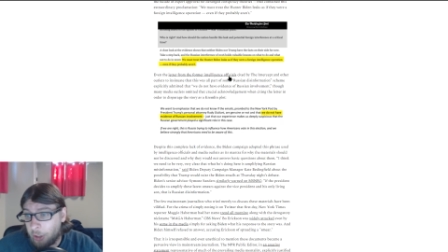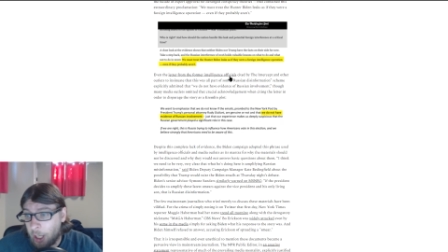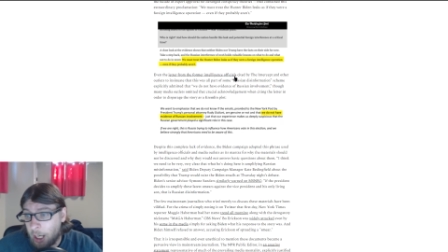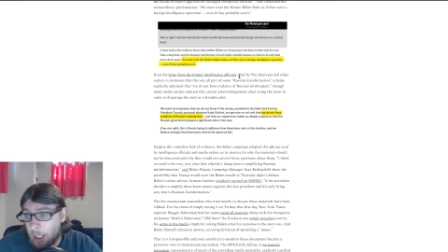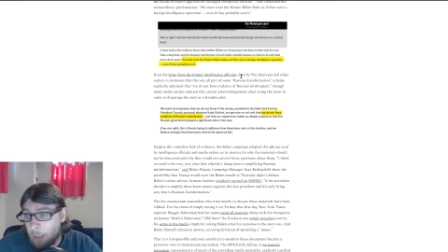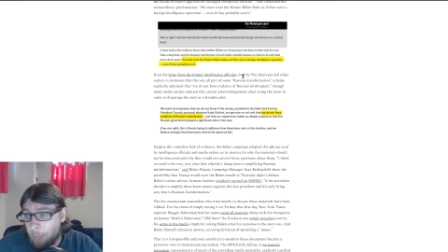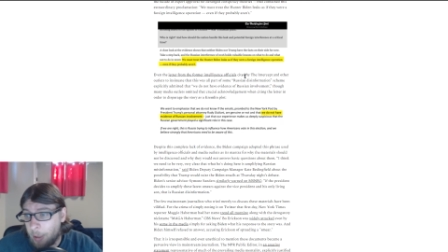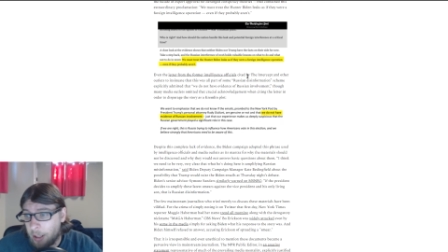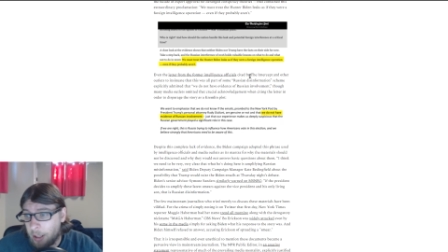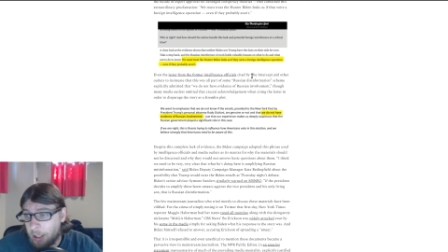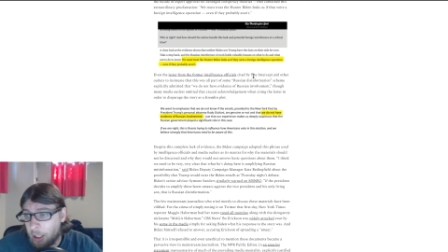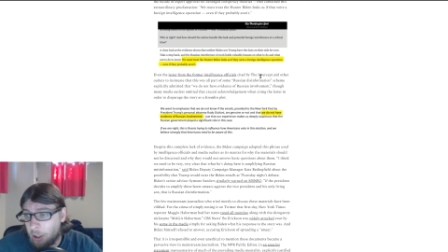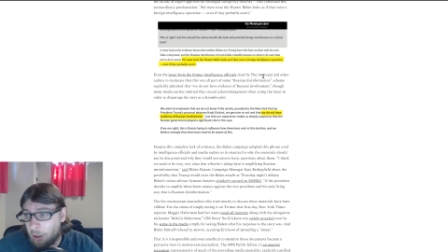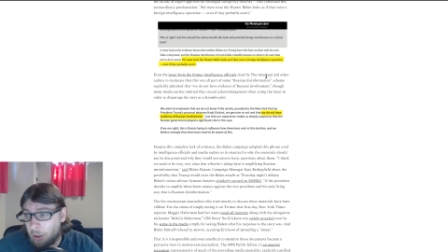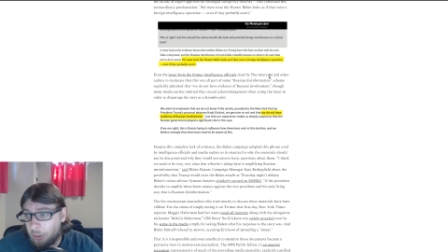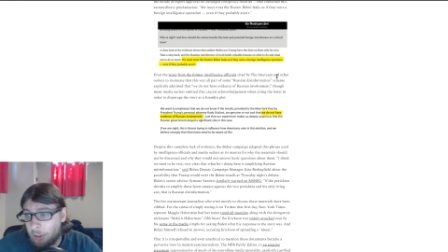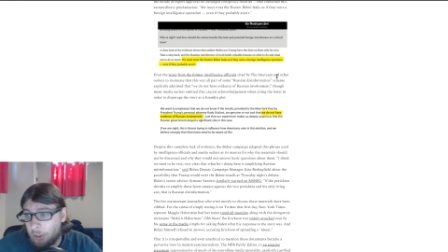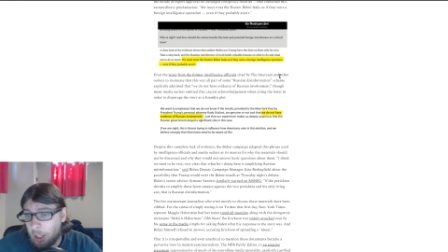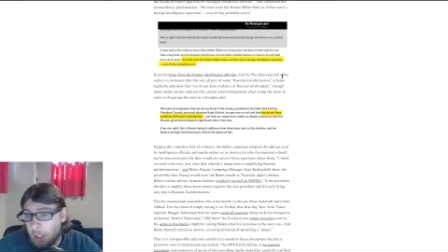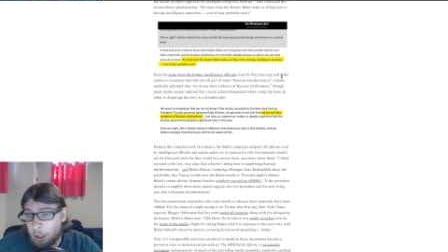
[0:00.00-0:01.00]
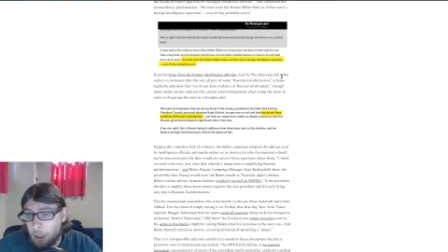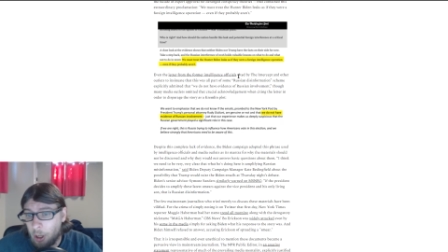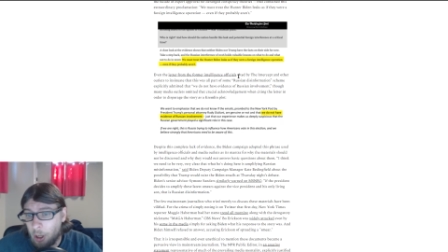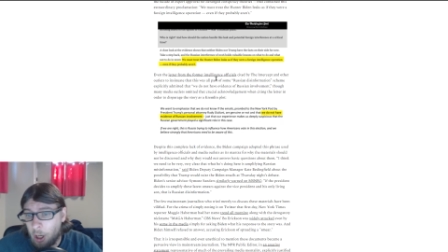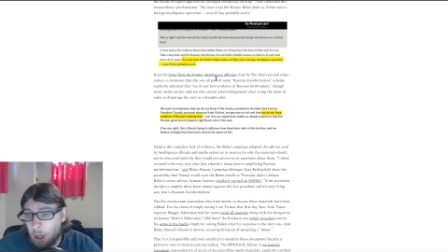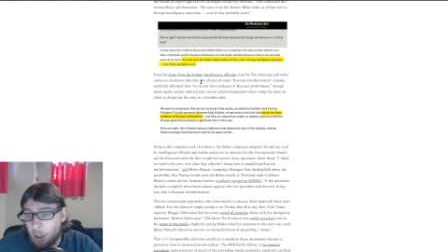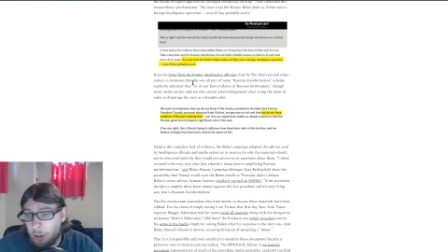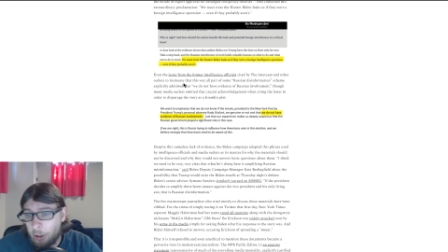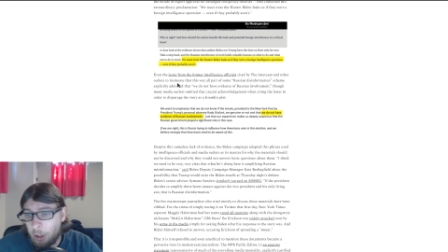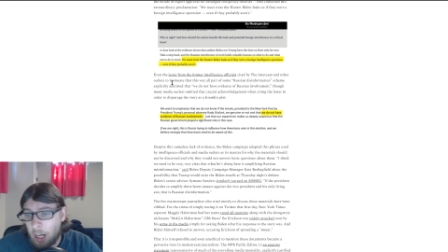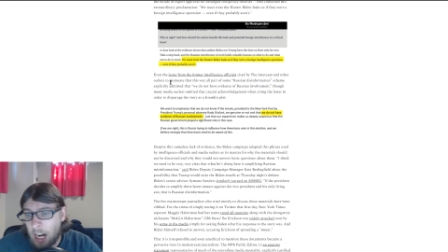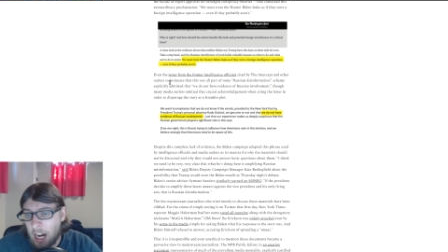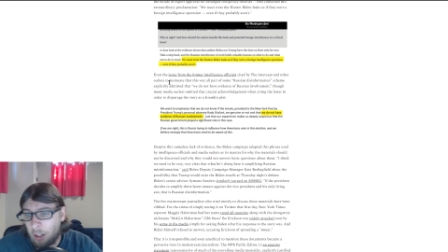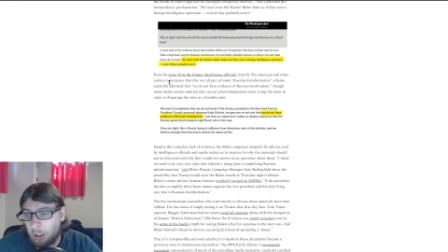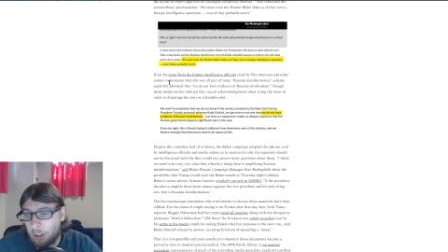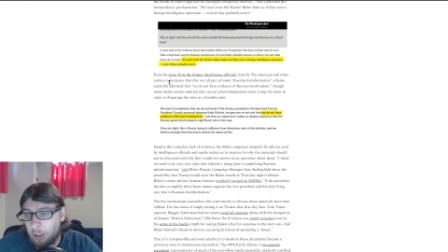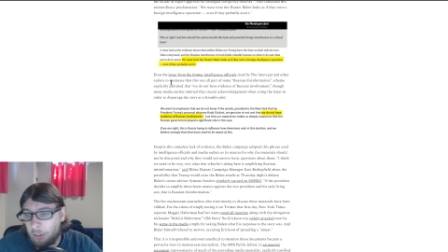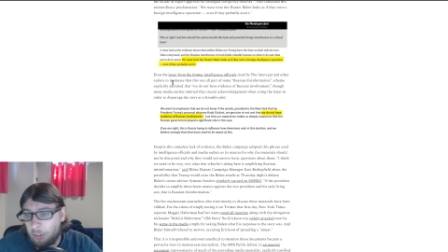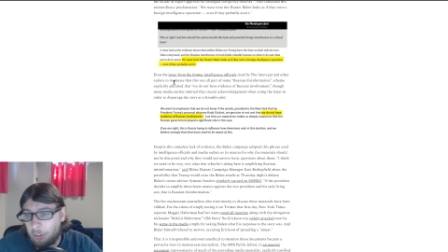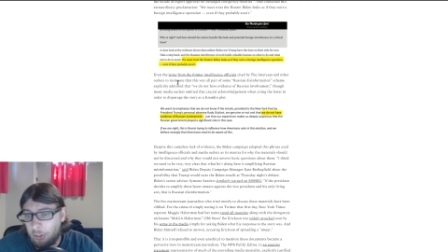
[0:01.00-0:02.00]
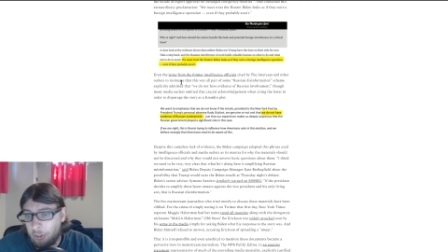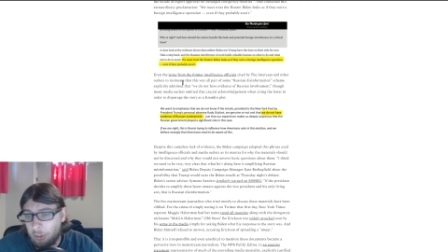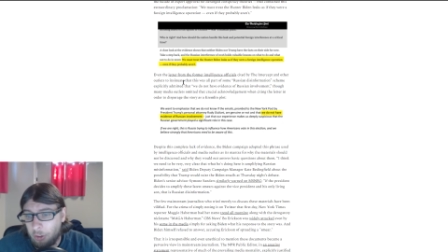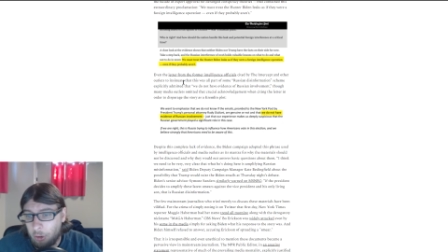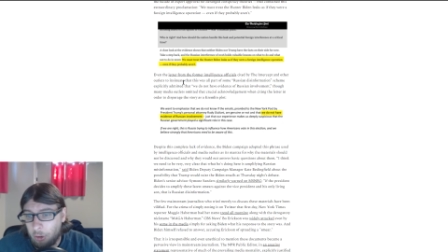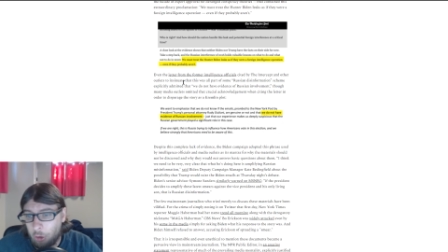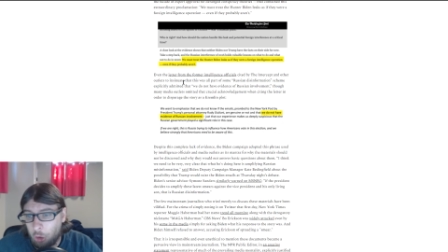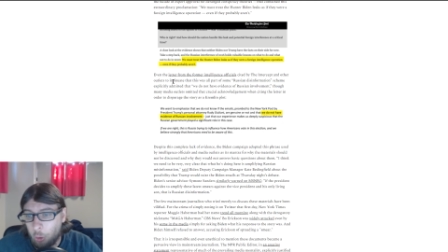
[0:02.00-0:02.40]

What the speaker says: cited by the Intercept and other outlets